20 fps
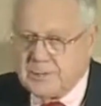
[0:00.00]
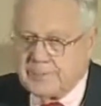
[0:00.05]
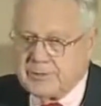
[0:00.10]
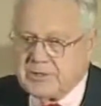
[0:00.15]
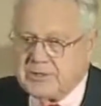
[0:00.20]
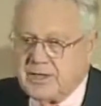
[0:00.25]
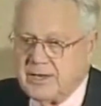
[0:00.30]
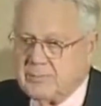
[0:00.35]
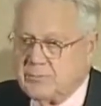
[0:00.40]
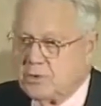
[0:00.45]
up a
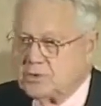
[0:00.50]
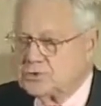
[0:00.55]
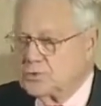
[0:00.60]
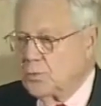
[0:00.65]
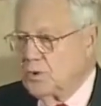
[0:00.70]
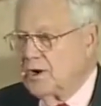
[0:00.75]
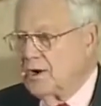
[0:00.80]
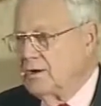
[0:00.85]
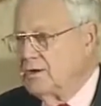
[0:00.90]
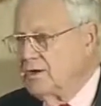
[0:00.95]
10 most
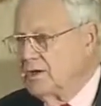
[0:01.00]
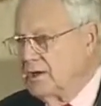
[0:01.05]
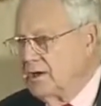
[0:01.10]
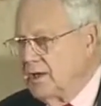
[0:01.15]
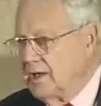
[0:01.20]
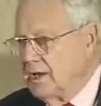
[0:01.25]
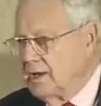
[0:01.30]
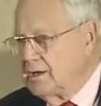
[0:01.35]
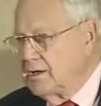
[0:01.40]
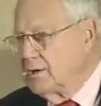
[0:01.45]
wanted in
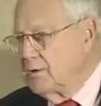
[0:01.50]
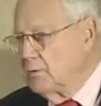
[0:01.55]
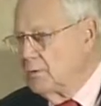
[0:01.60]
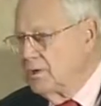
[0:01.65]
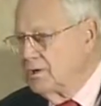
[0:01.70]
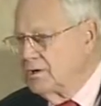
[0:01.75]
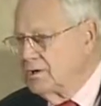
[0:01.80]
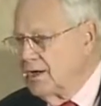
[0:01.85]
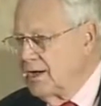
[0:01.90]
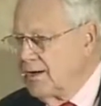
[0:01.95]
Connecticut at
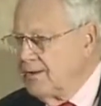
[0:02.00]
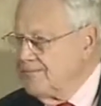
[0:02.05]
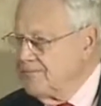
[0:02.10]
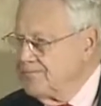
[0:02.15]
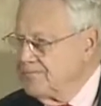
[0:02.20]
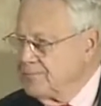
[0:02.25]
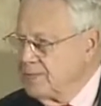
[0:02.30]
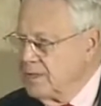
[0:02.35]
one time.